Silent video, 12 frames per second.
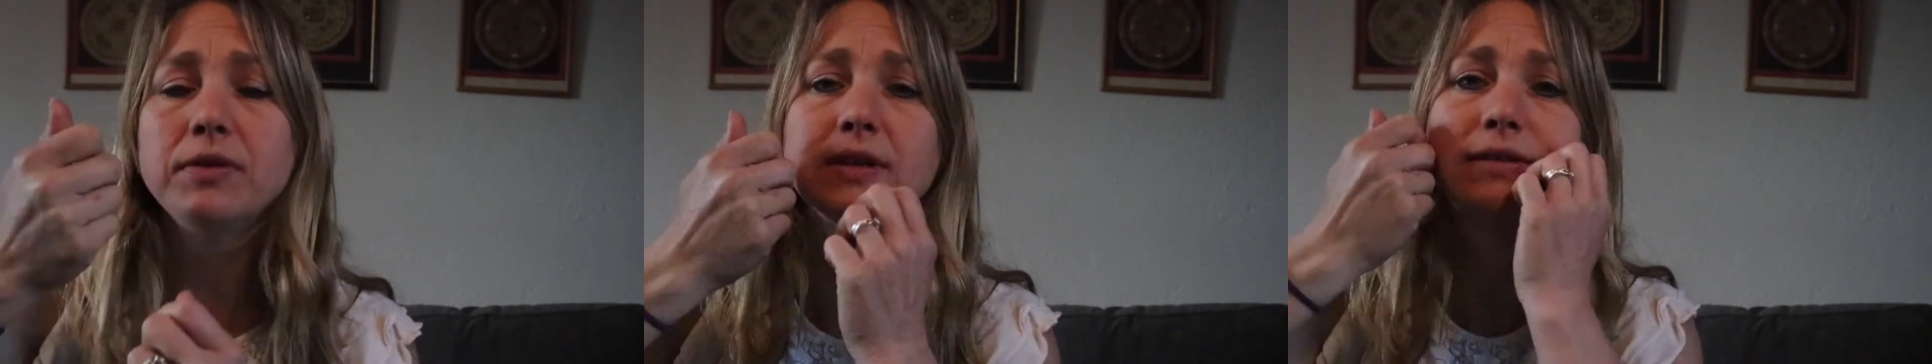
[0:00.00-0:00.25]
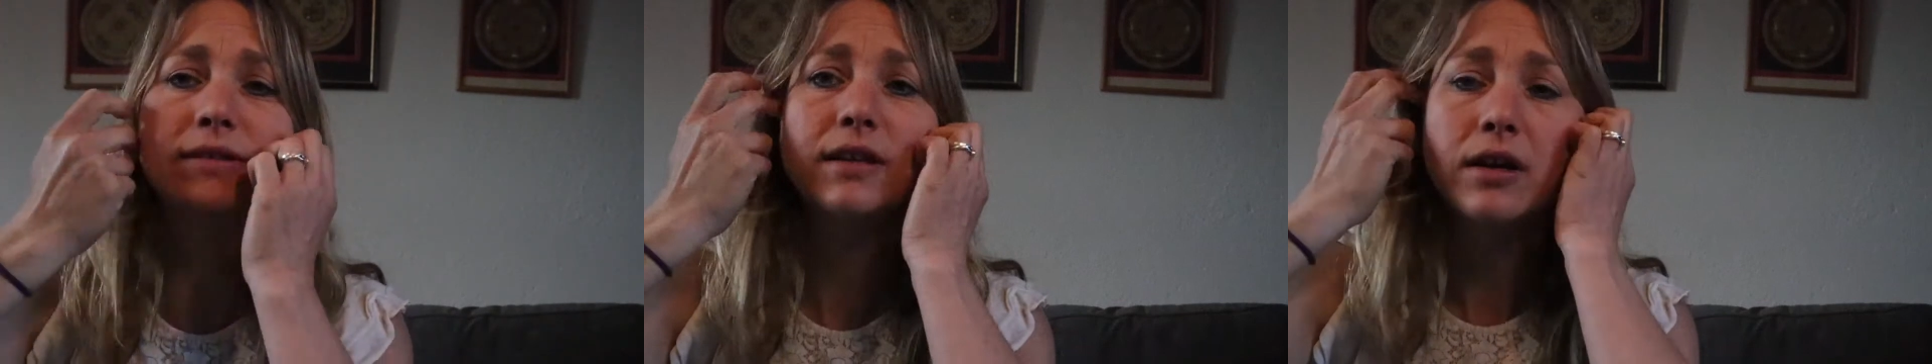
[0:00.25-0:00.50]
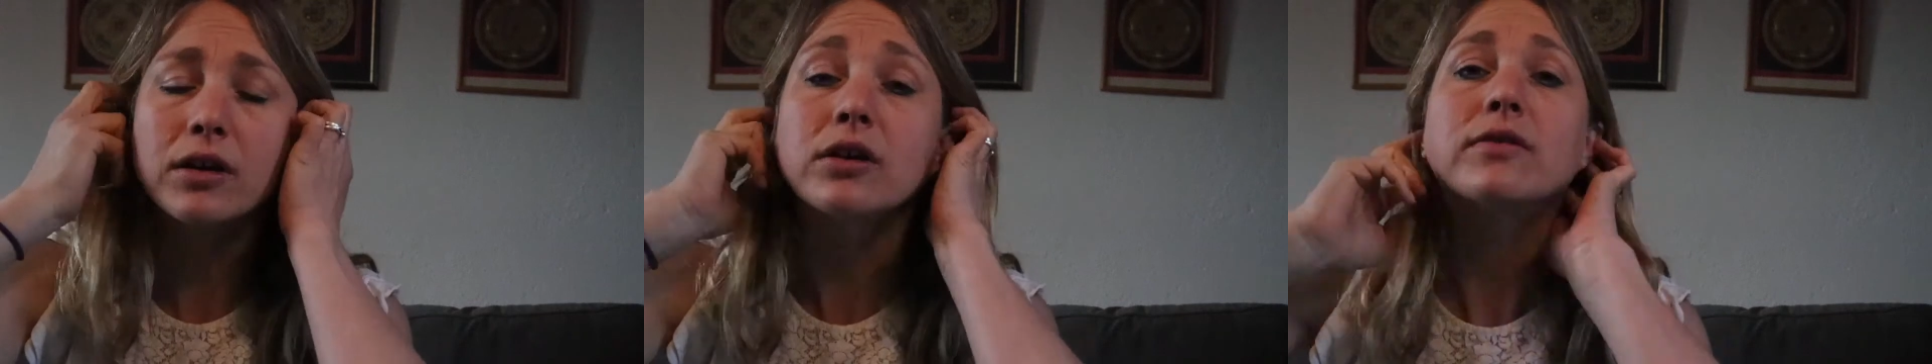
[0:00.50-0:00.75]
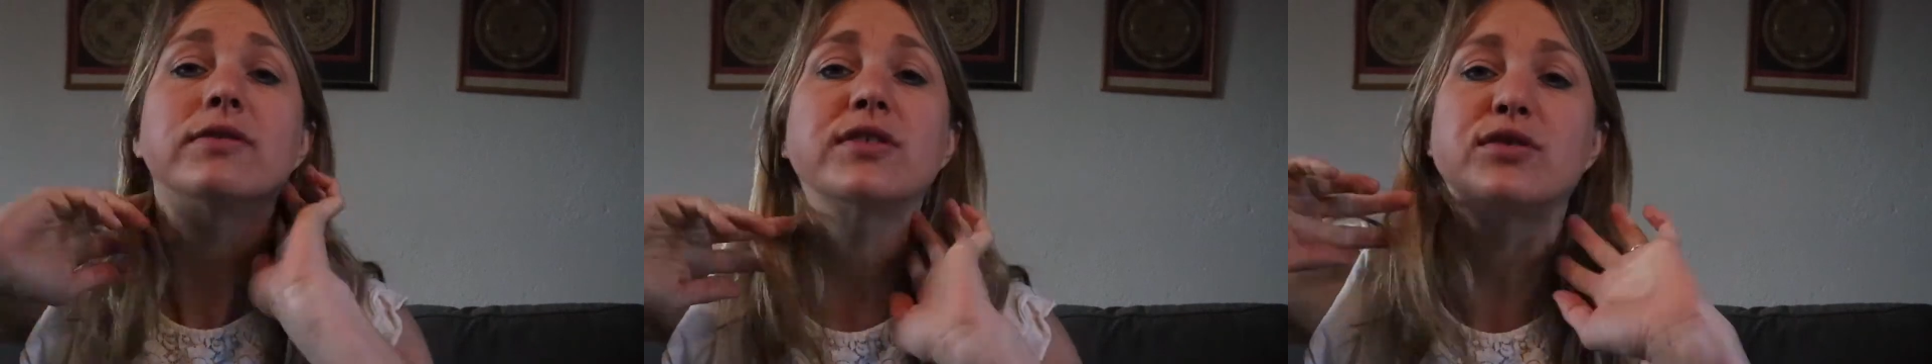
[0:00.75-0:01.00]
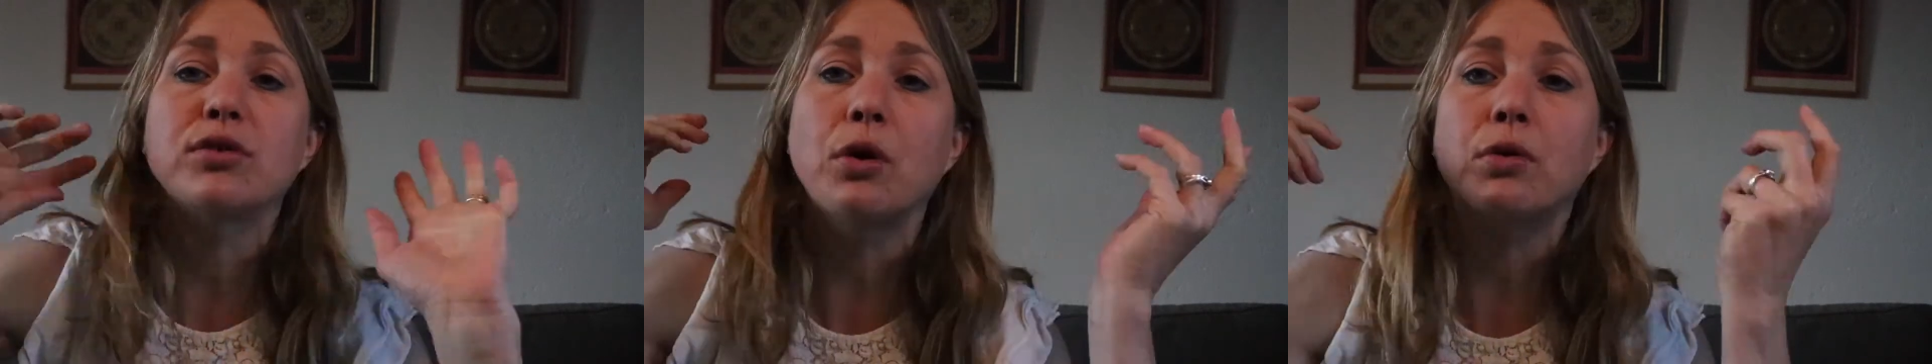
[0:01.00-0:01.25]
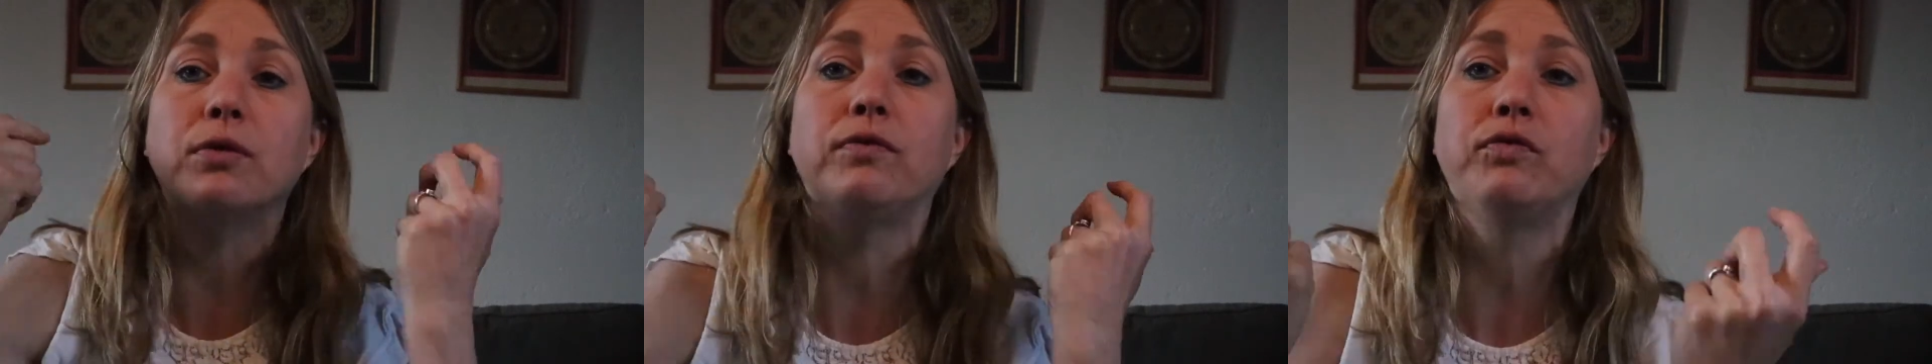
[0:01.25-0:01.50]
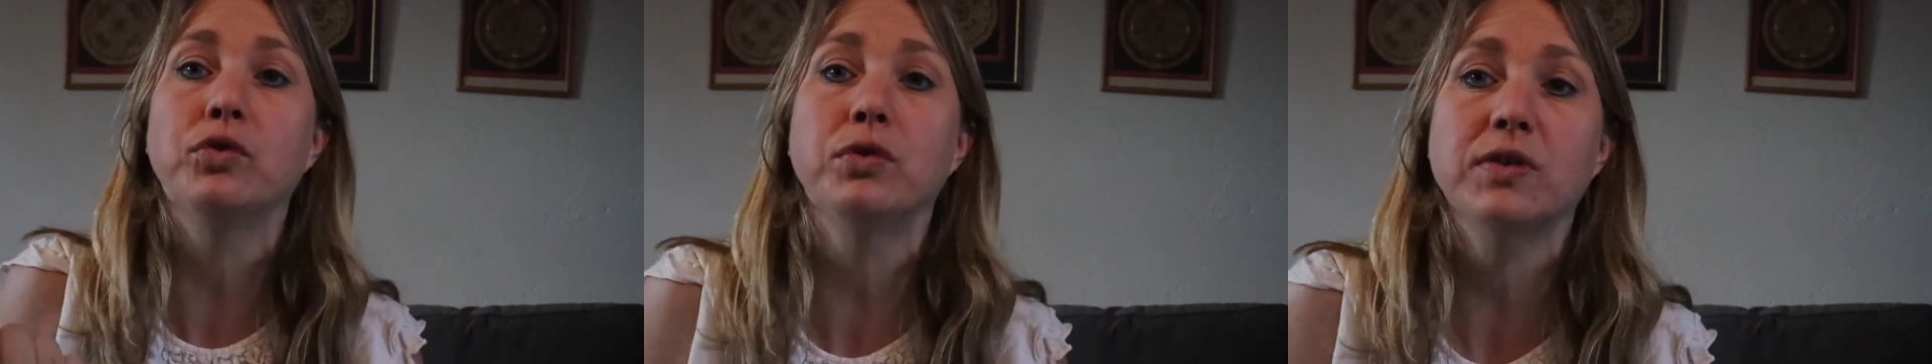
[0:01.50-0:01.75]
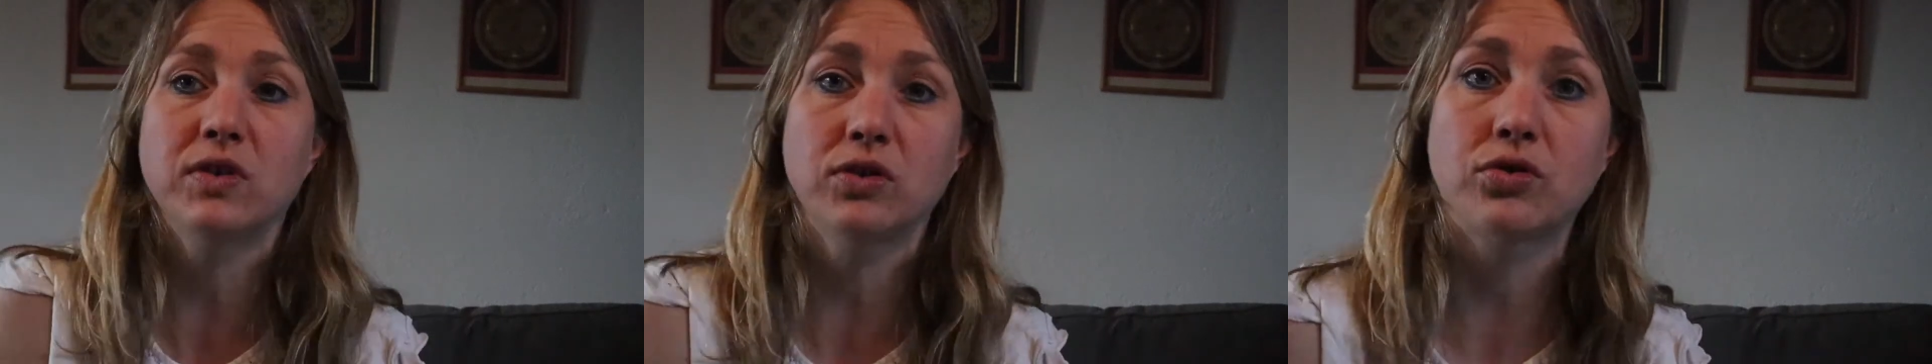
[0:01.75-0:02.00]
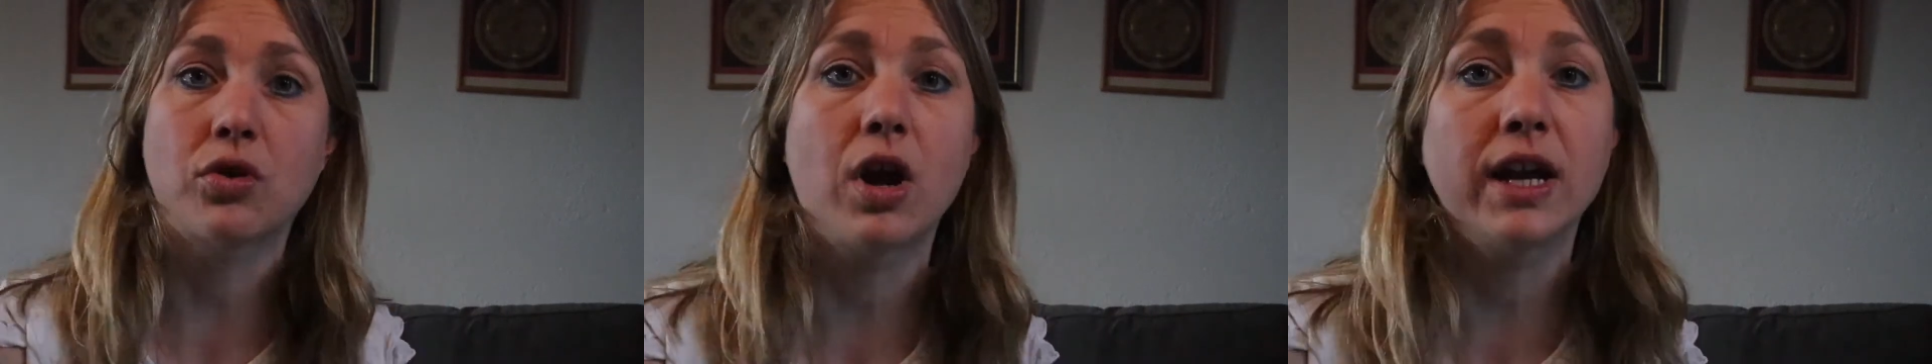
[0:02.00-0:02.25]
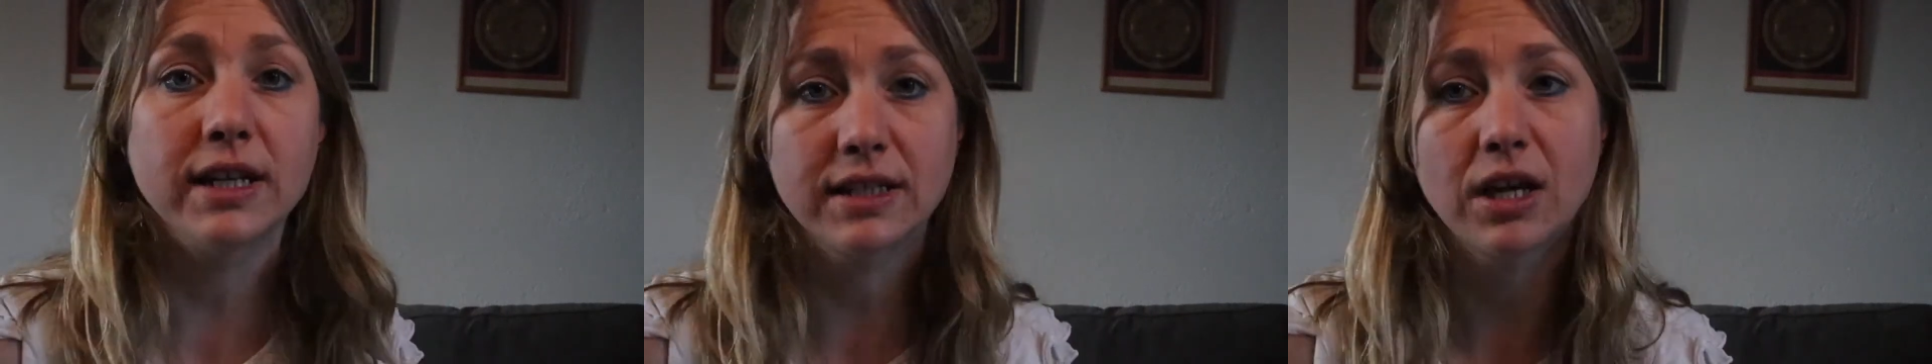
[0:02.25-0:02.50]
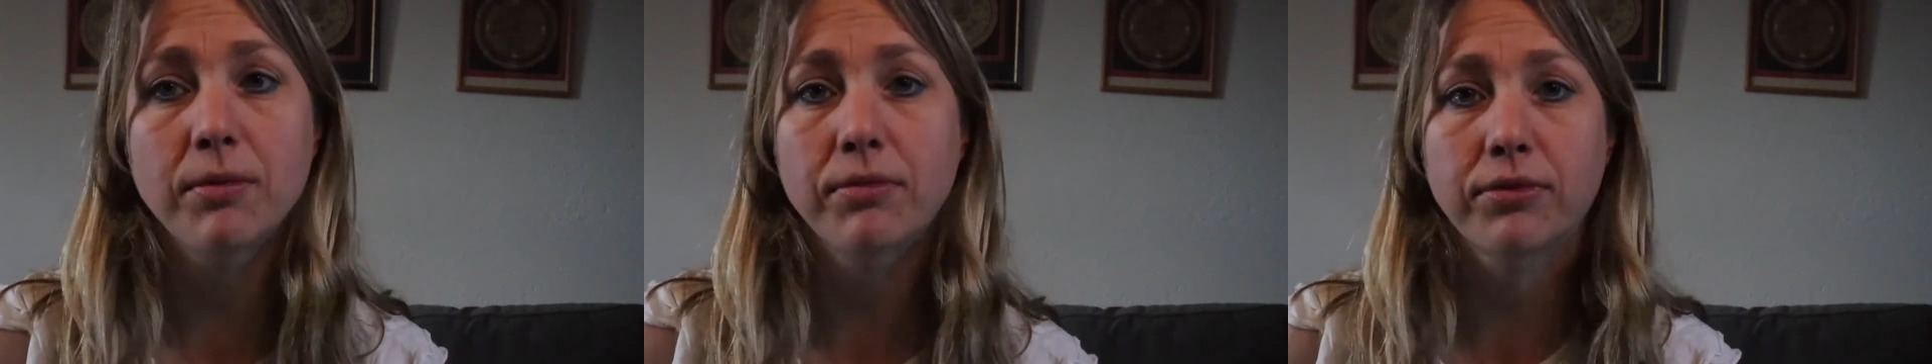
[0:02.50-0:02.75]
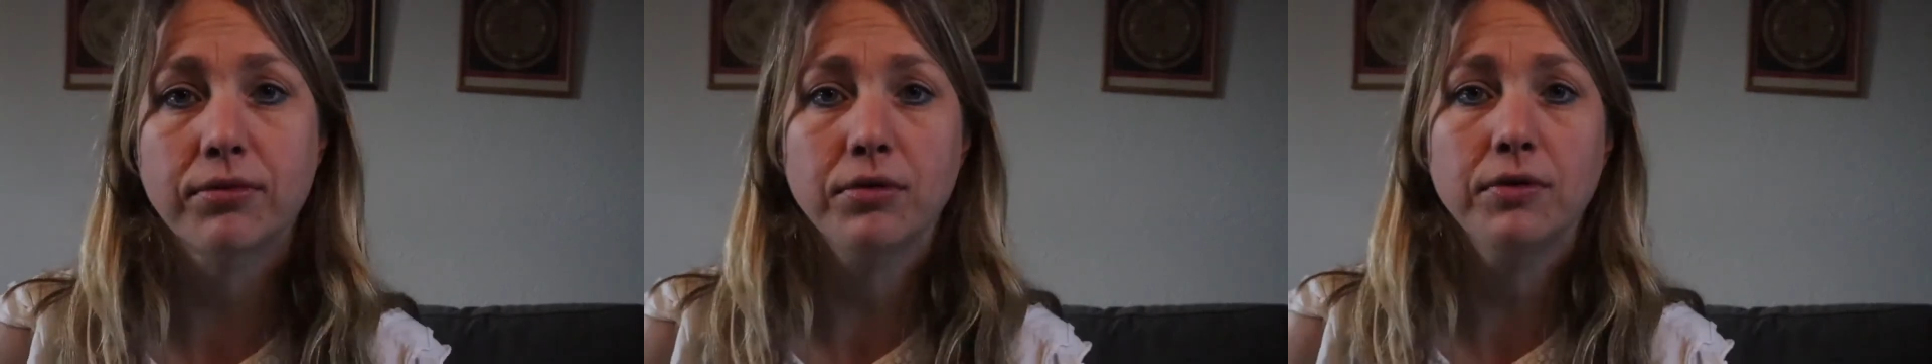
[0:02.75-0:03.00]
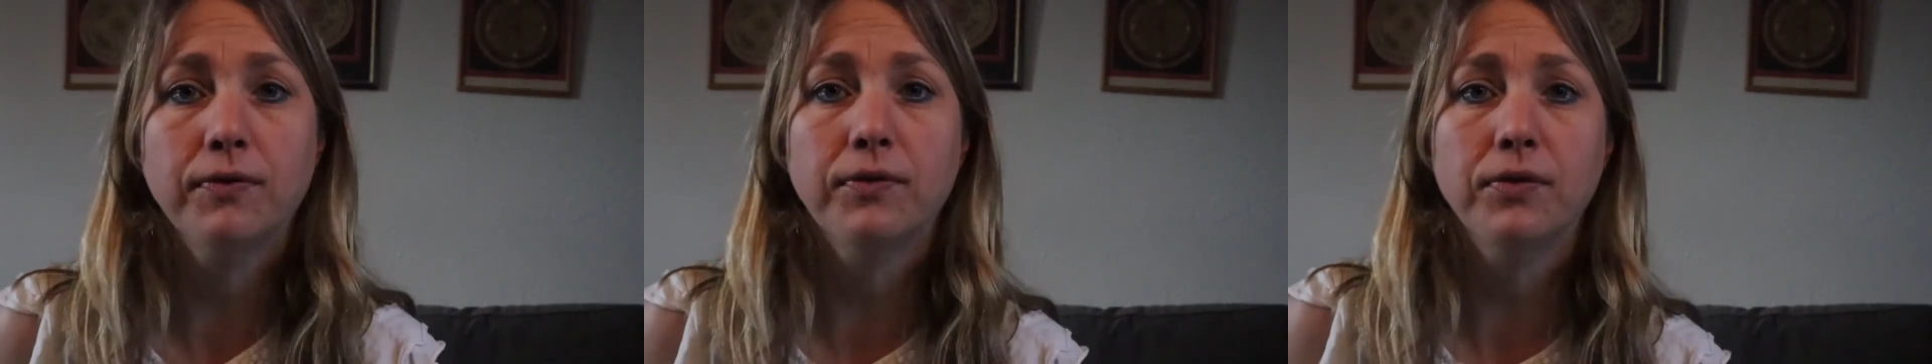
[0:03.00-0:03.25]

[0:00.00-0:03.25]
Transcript: This kind of soul force trying to come through